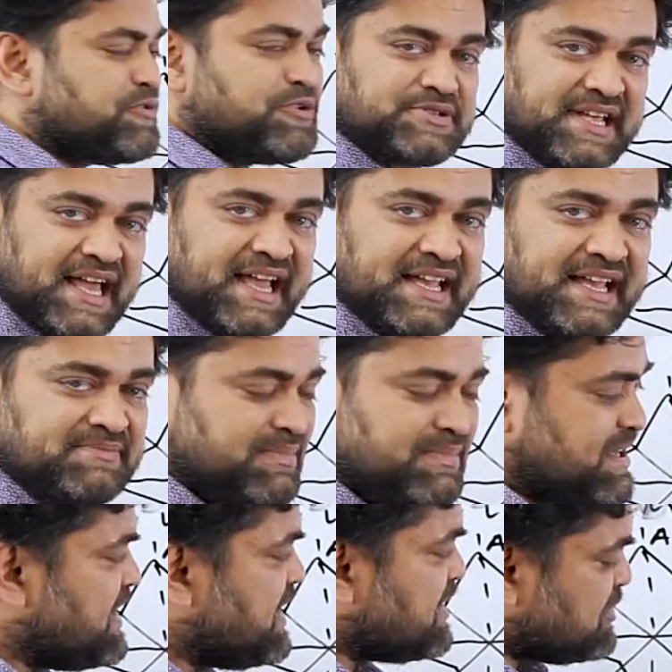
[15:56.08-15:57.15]
side,
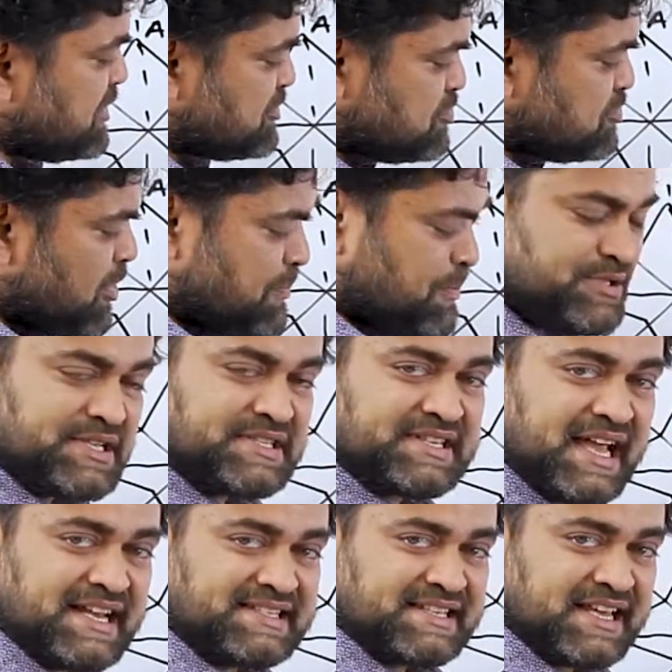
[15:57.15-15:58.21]
but here the two opposite
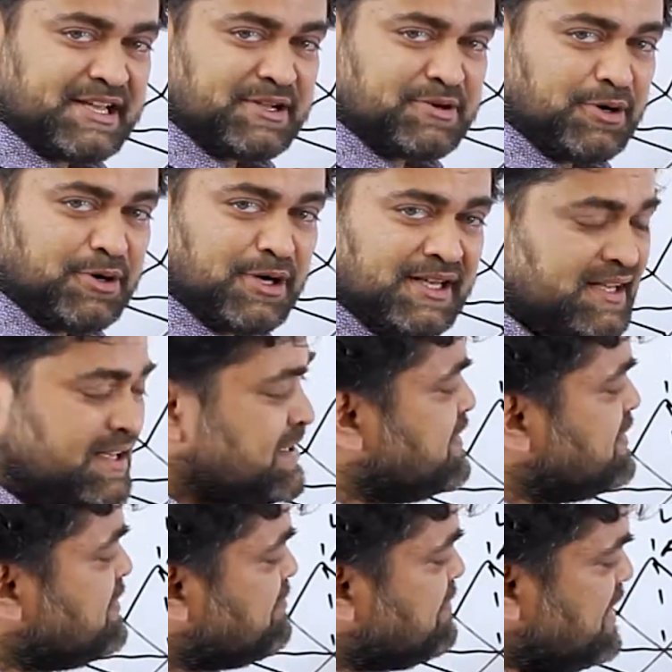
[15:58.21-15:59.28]
sides are equal.
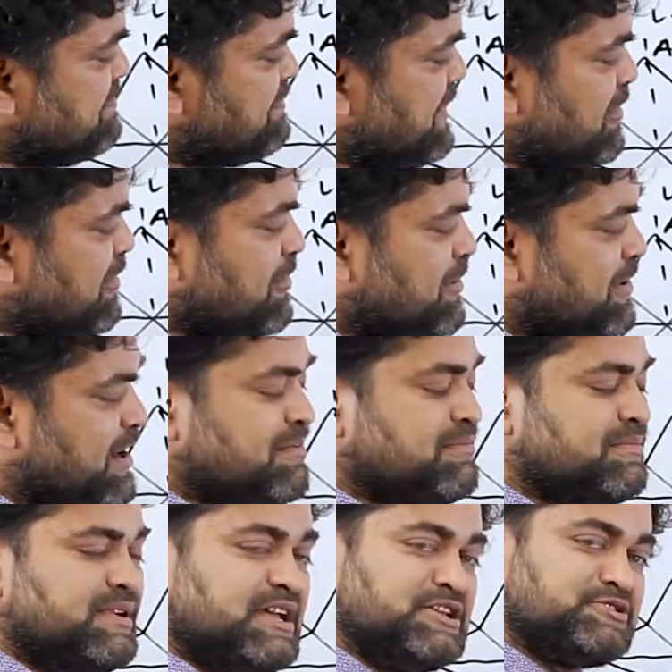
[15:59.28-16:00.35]
In
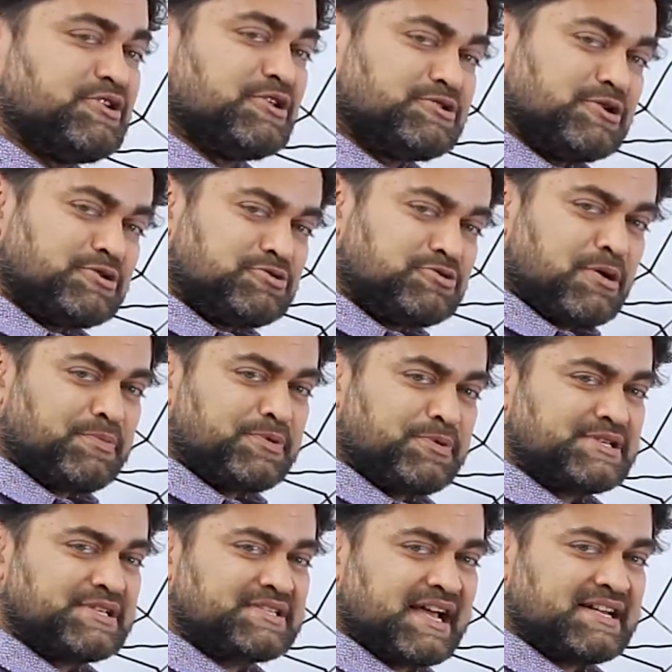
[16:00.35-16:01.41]
parallelogram, it is also two
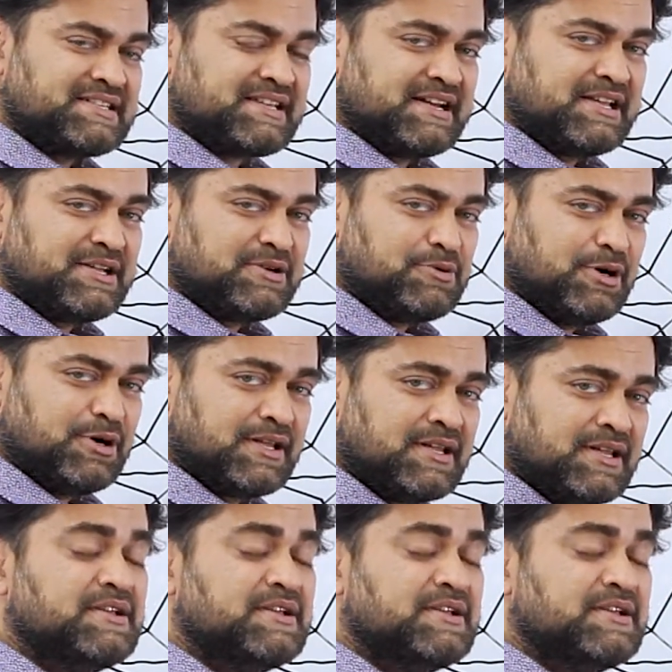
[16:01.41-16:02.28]
opposite sides are equal.